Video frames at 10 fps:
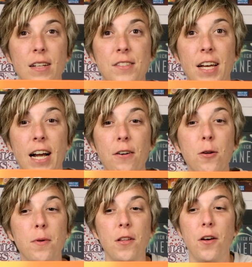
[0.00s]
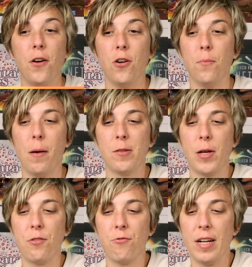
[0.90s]
Terror Below, published
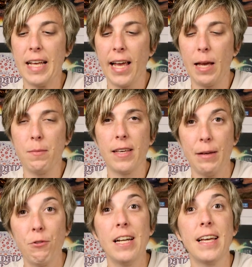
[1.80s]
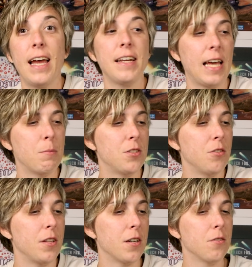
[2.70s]
by Renegade Game
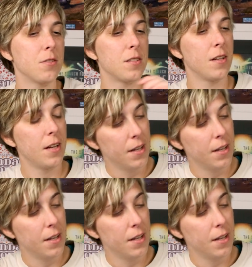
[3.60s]
Studios.